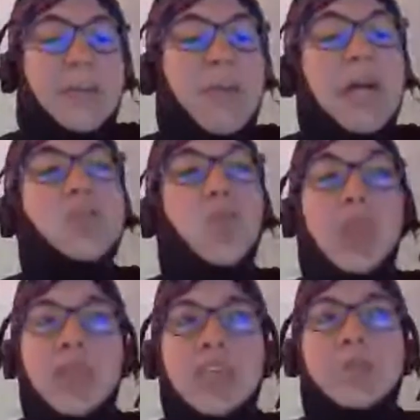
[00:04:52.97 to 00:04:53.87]
But
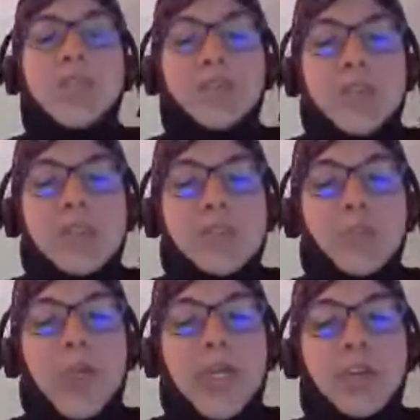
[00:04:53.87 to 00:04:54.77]
with these benefits,
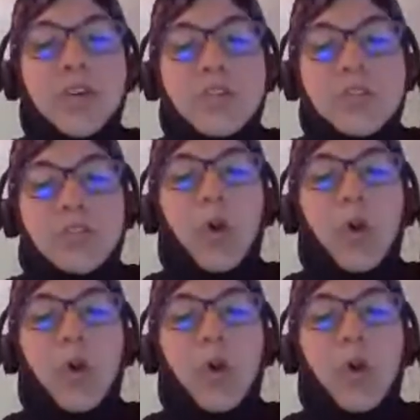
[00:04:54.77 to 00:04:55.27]
we cannot